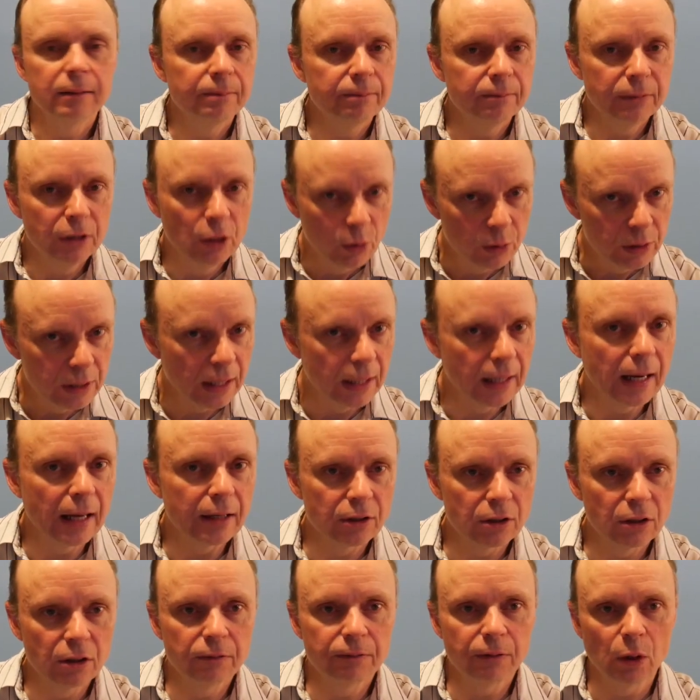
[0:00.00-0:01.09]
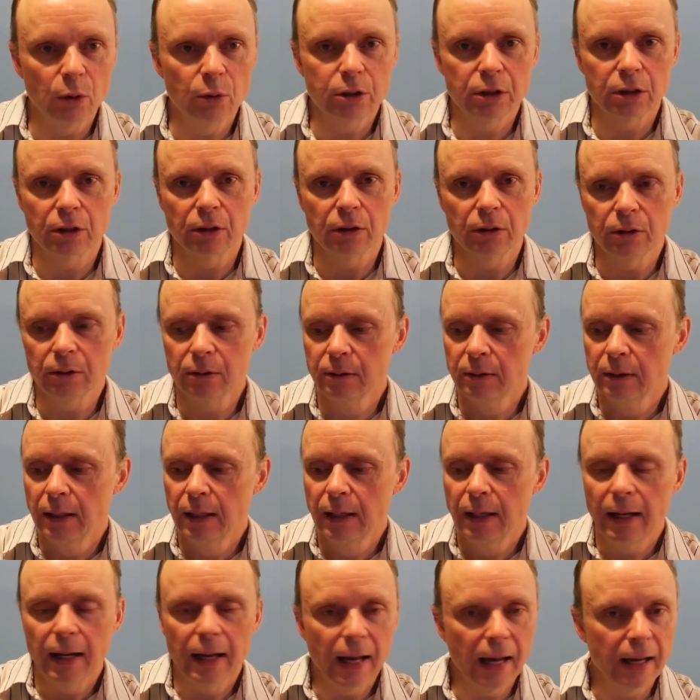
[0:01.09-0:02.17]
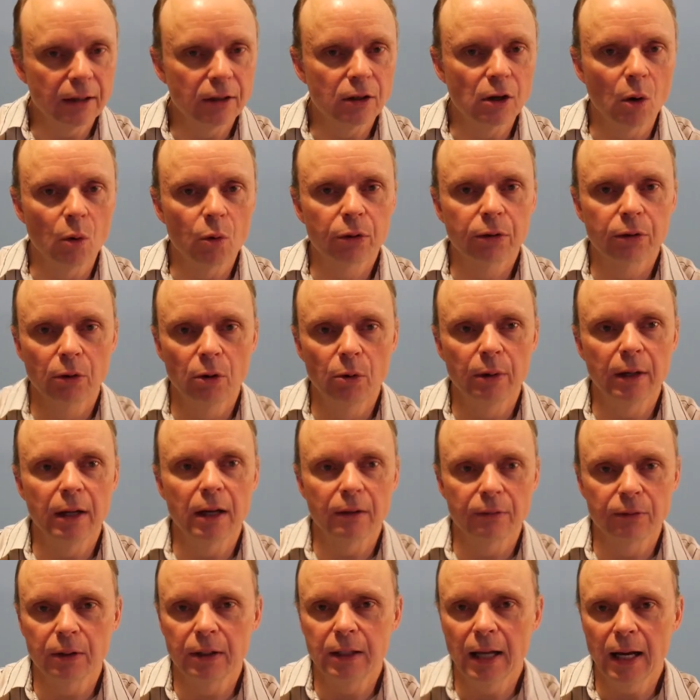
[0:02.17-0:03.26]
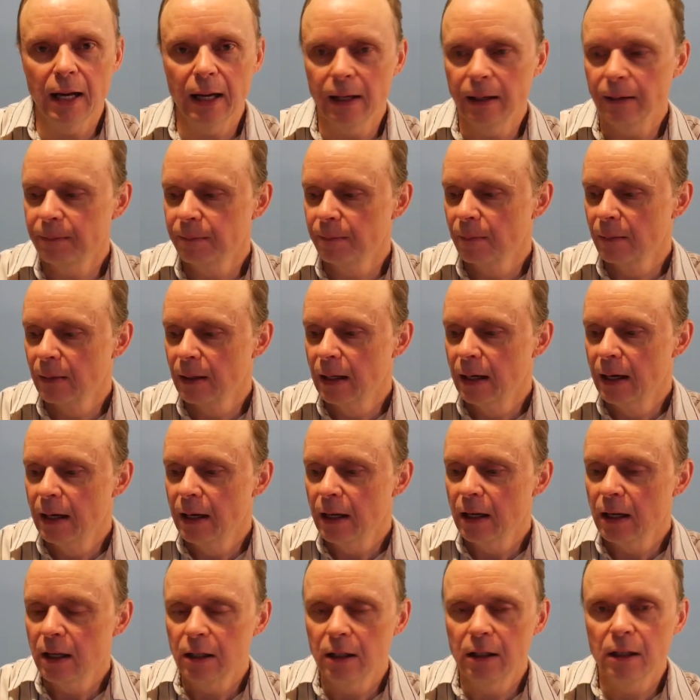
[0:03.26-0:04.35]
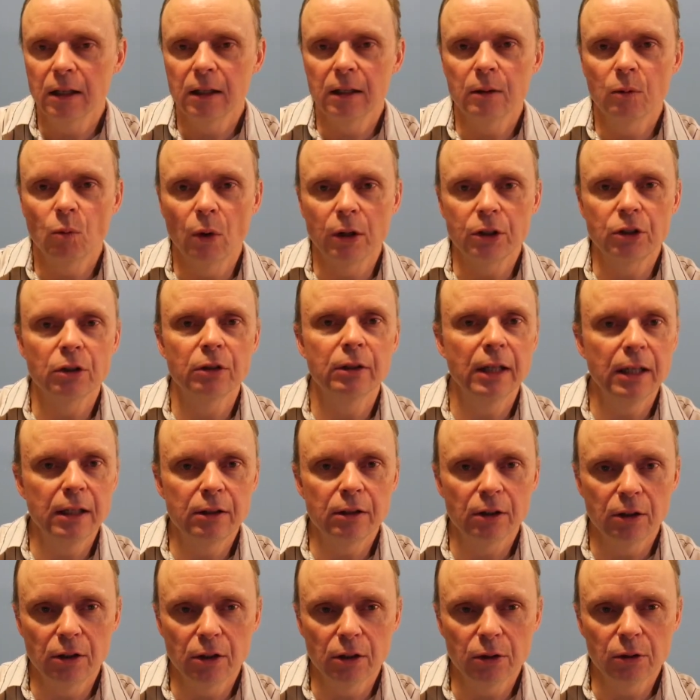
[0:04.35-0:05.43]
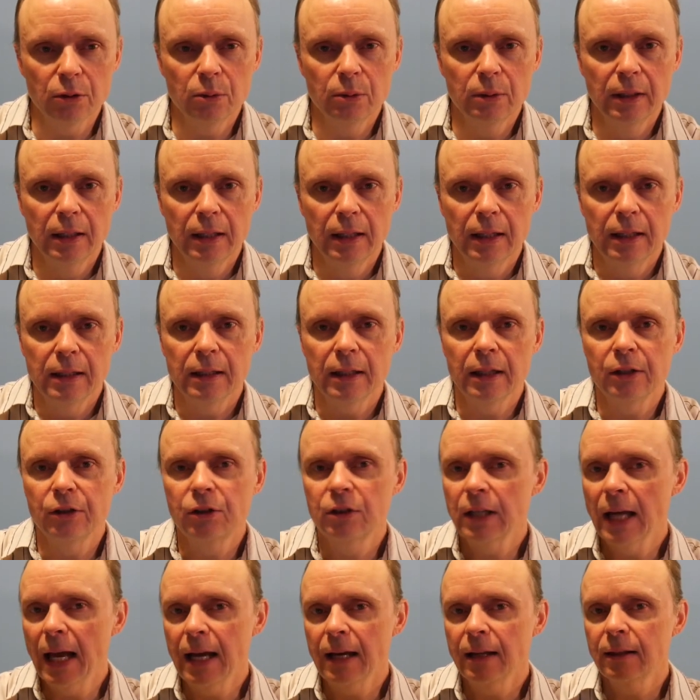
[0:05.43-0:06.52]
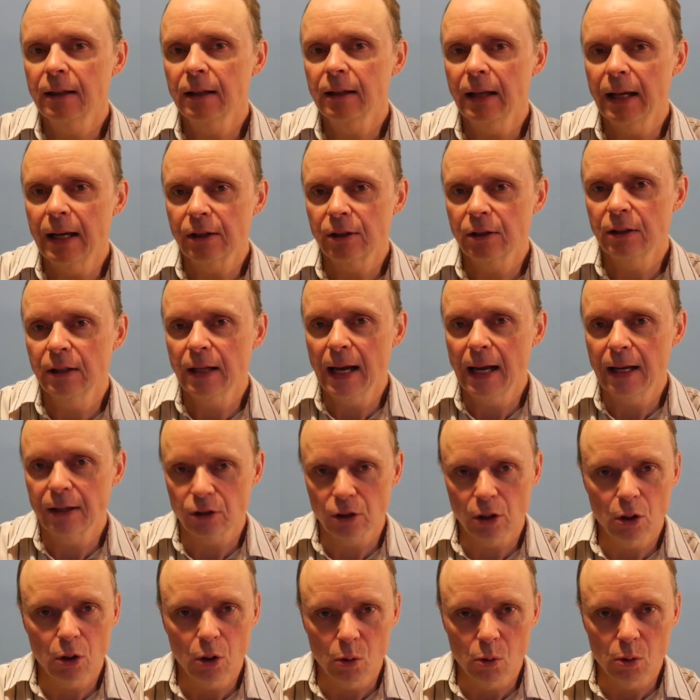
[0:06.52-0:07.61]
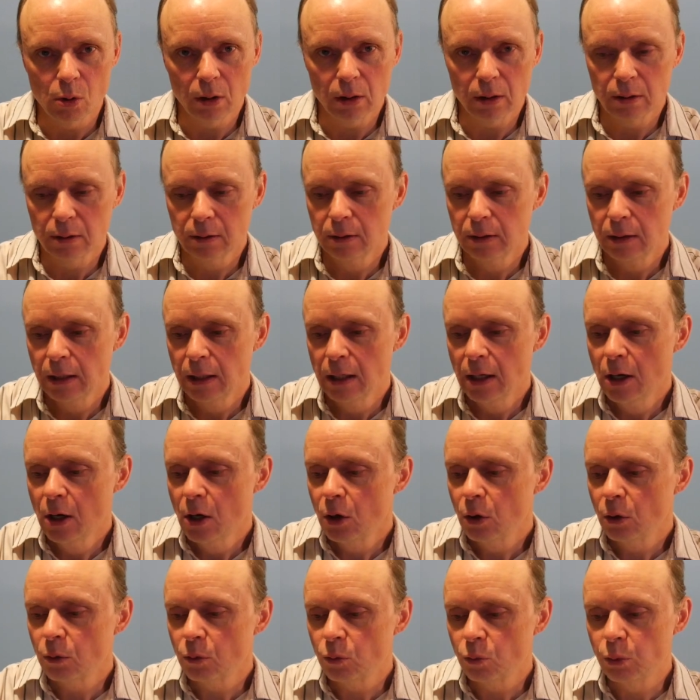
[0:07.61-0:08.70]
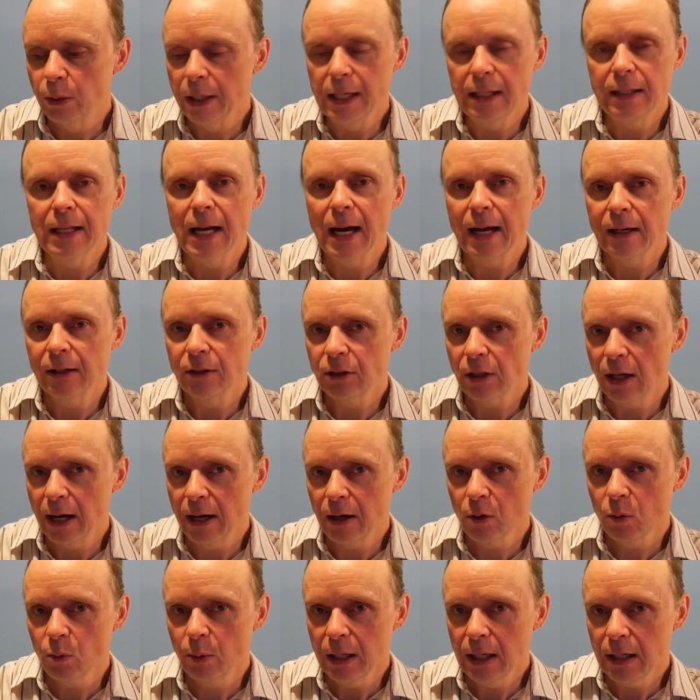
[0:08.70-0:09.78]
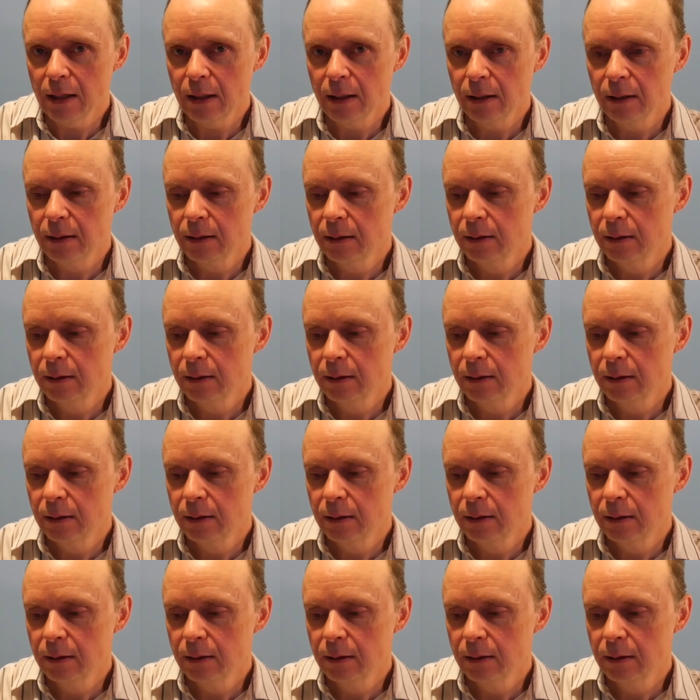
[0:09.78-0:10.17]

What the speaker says: using it as a devotional, and go through it every day. What you need to do is take the lesson as a whole. Read that entire week,